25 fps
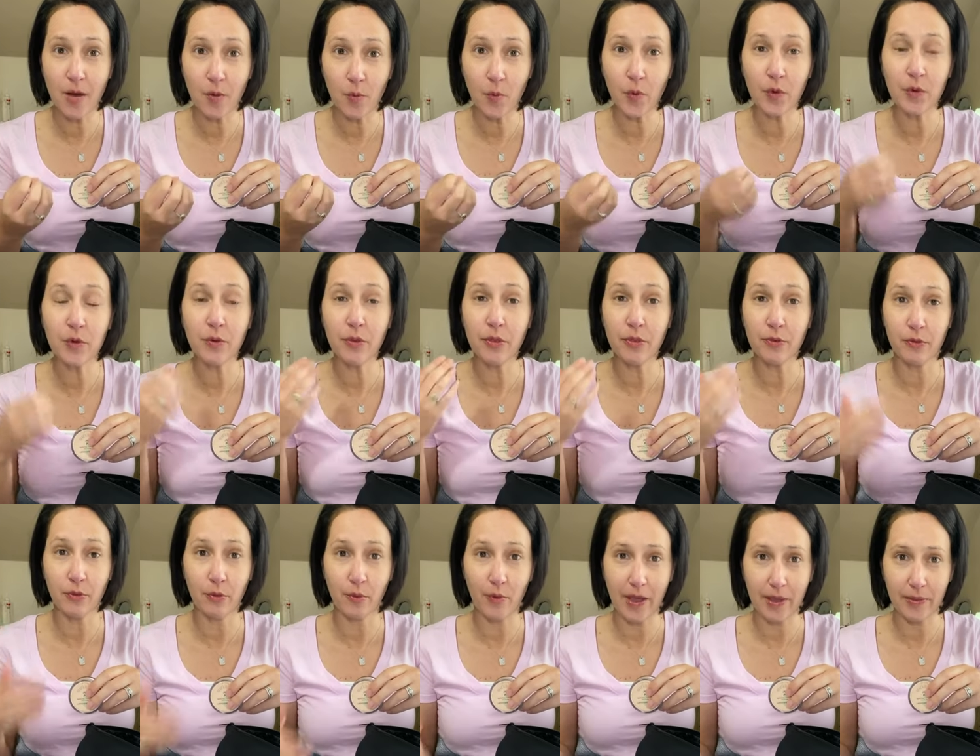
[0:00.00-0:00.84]
oil
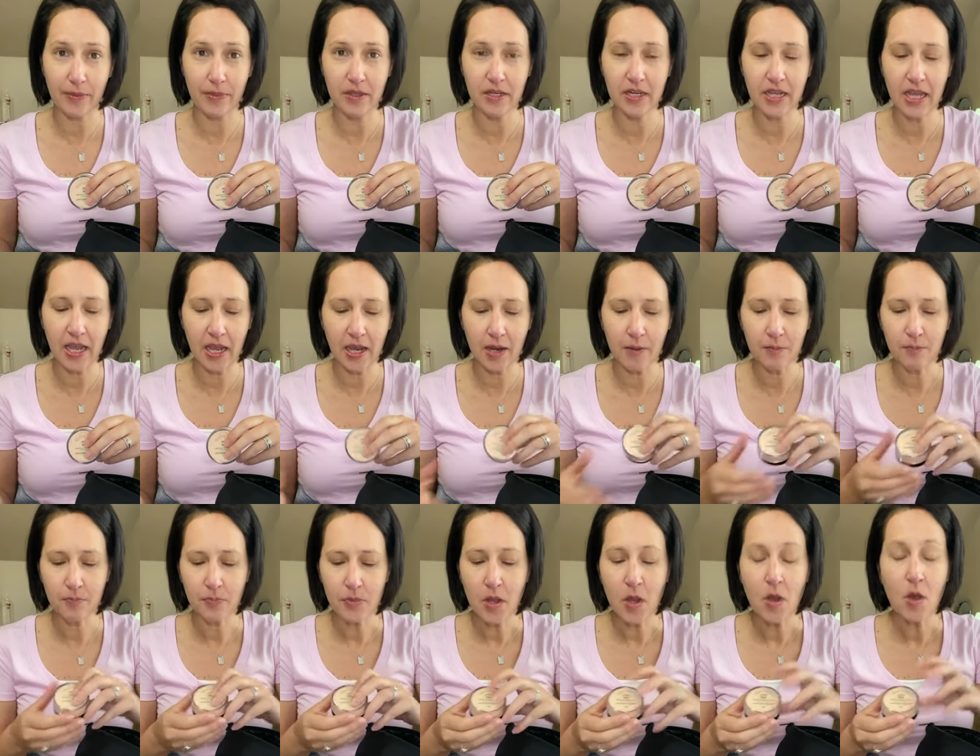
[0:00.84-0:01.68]
throughout the day.
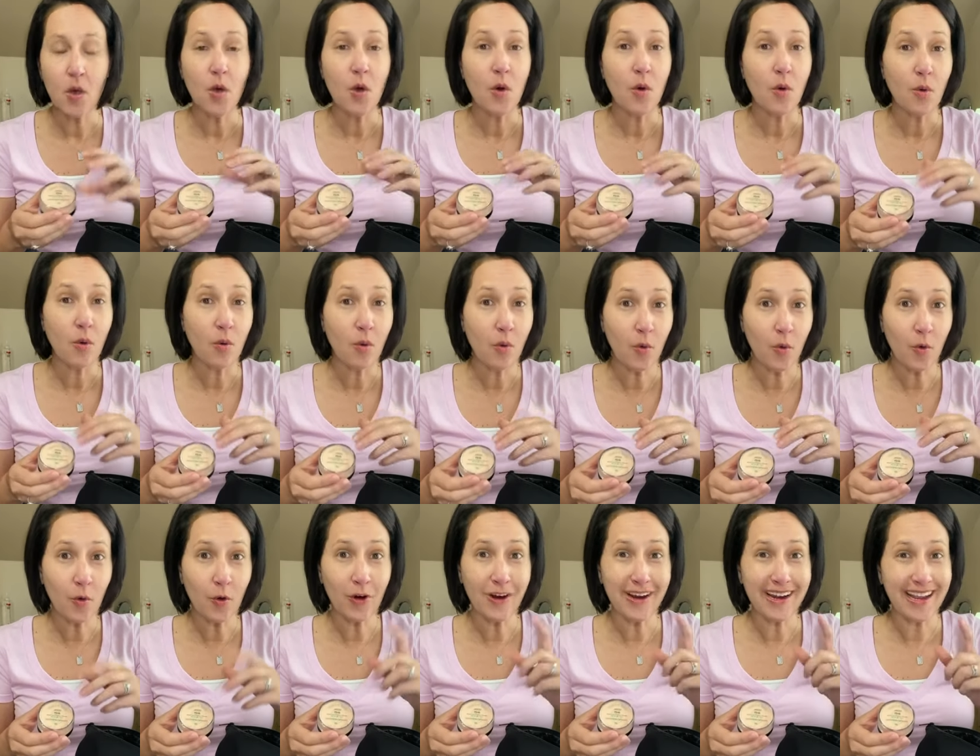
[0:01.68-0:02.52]
Or,